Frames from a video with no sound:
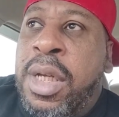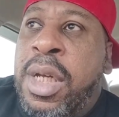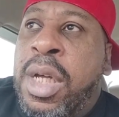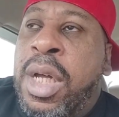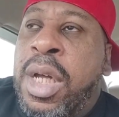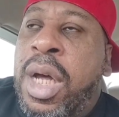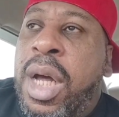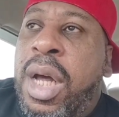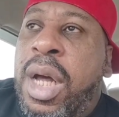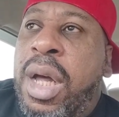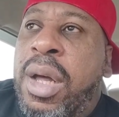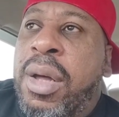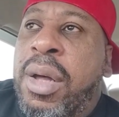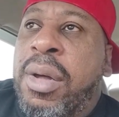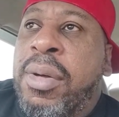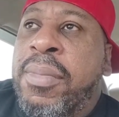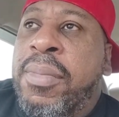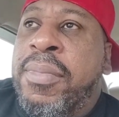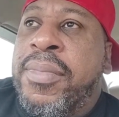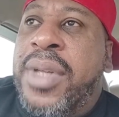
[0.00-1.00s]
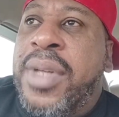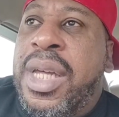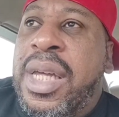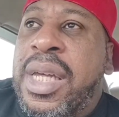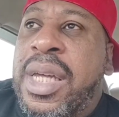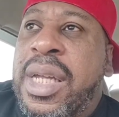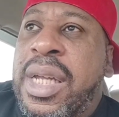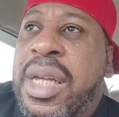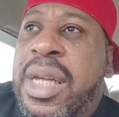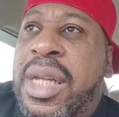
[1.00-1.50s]
um,
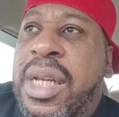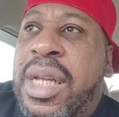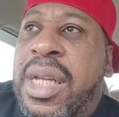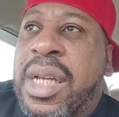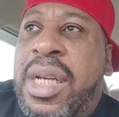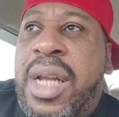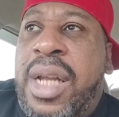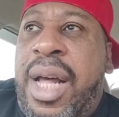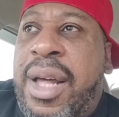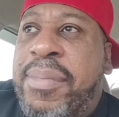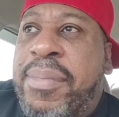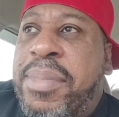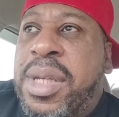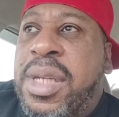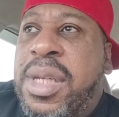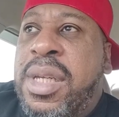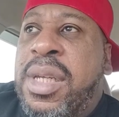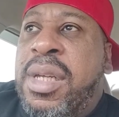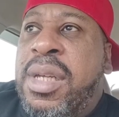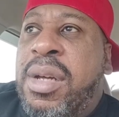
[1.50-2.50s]
and, and, and, not be